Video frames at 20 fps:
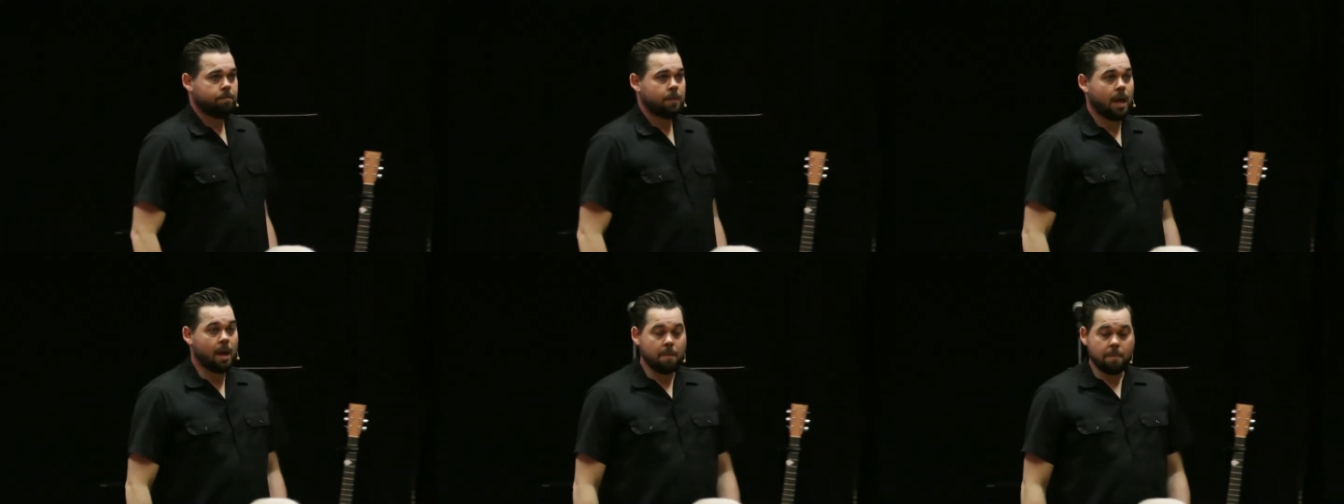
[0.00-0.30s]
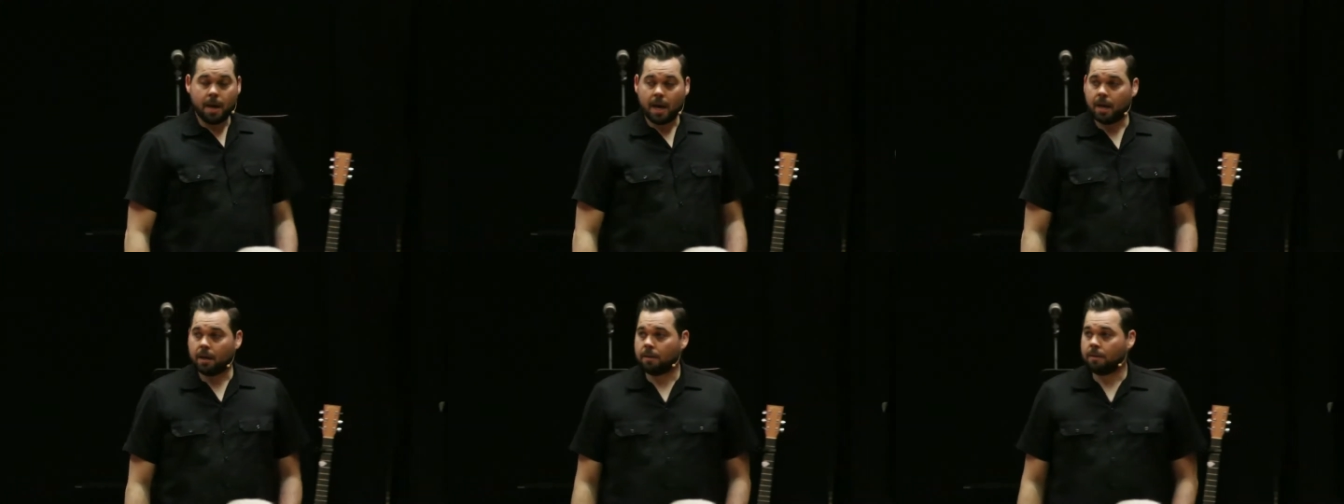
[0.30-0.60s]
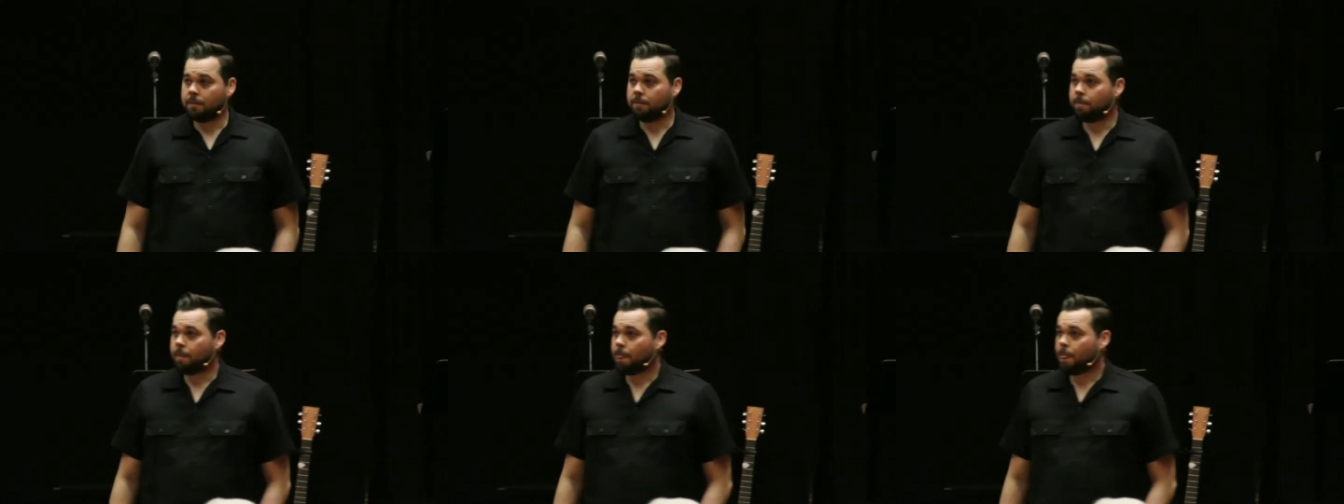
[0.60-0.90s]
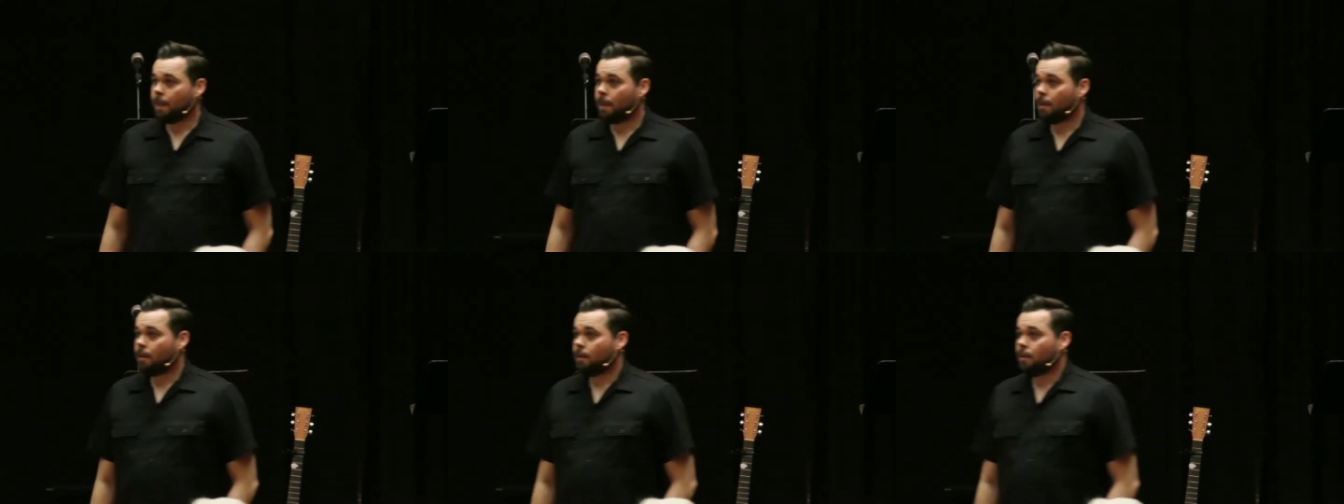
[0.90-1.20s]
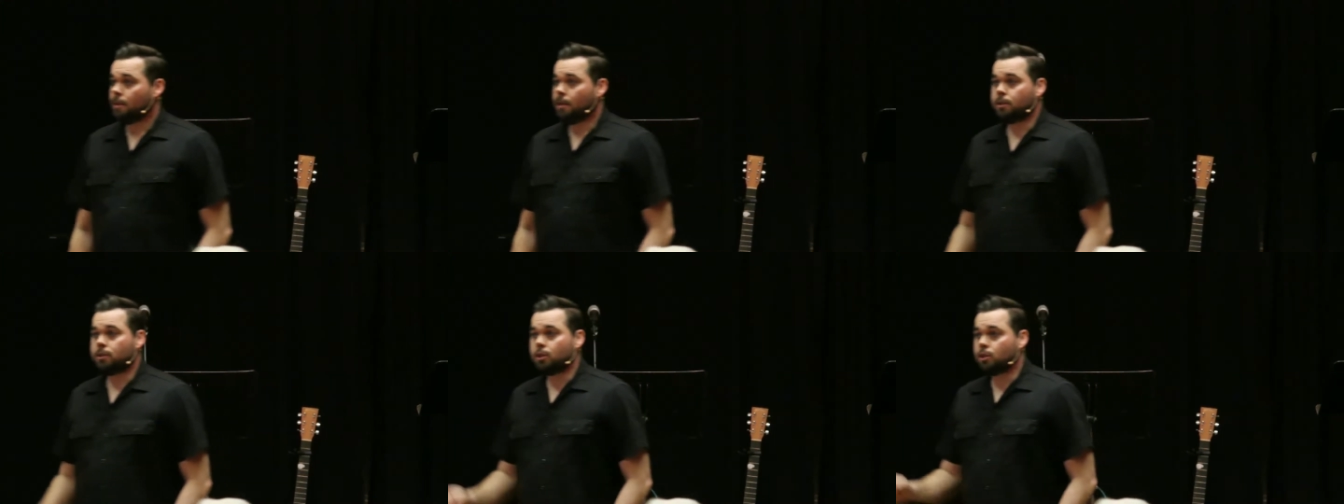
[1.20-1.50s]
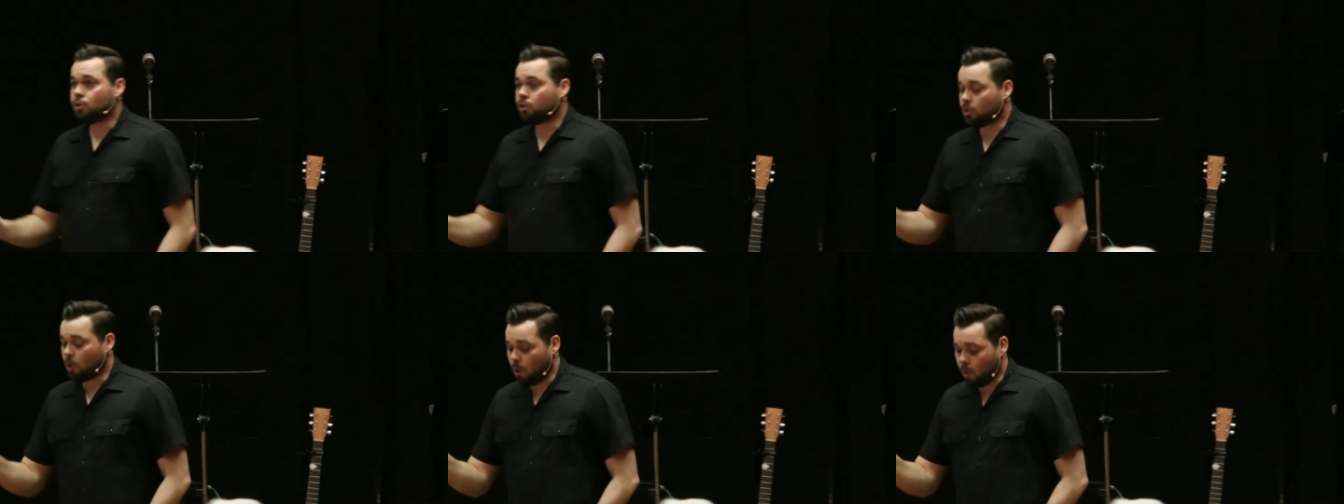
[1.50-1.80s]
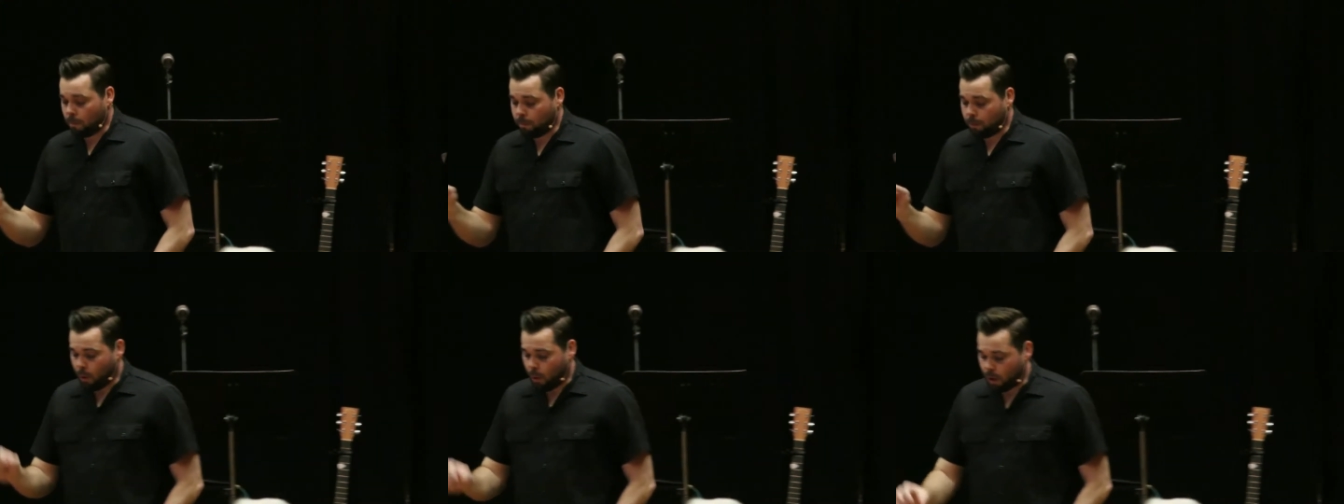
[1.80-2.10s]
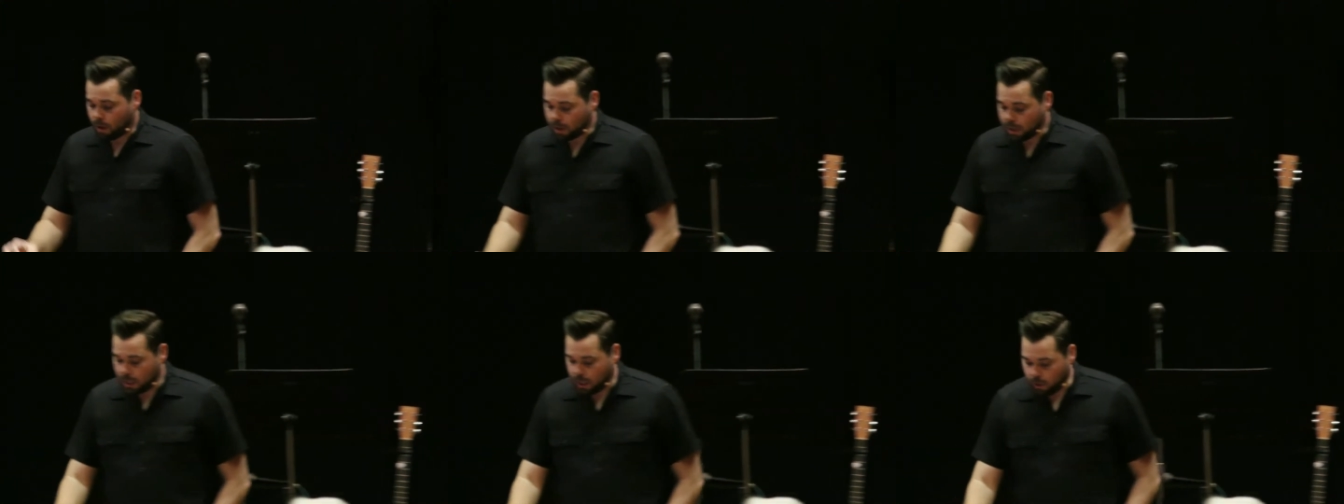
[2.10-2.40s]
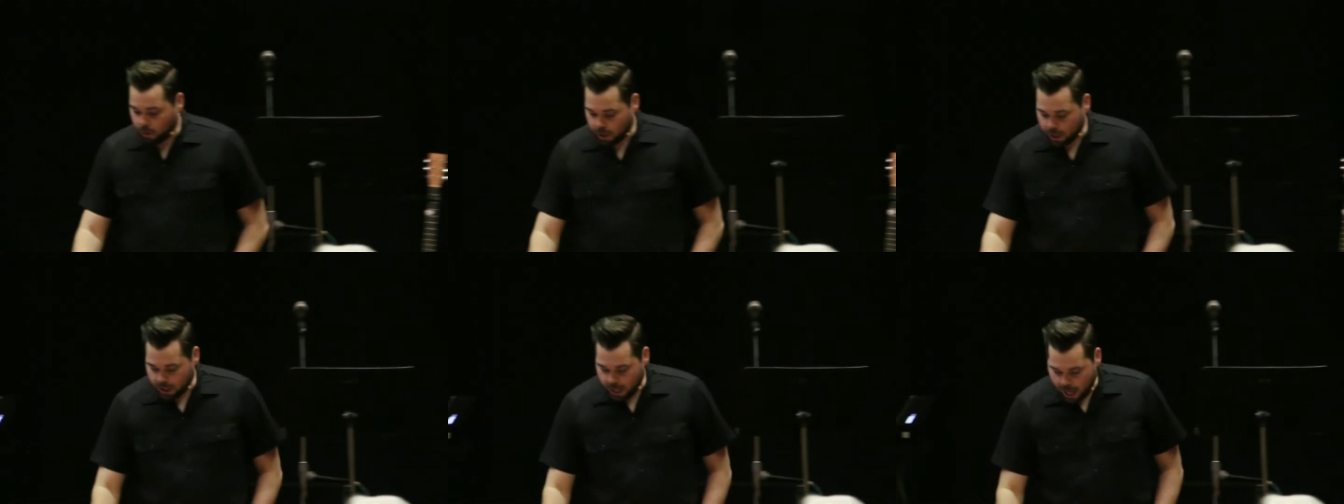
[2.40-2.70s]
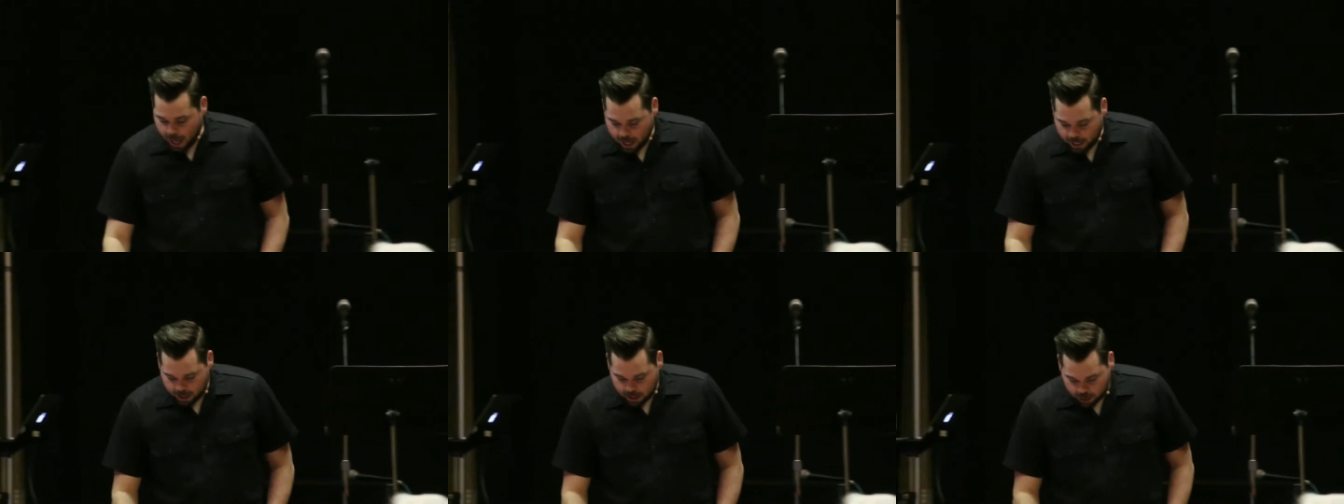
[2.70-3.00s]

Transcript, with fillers: Amen? This is so important. Hearing God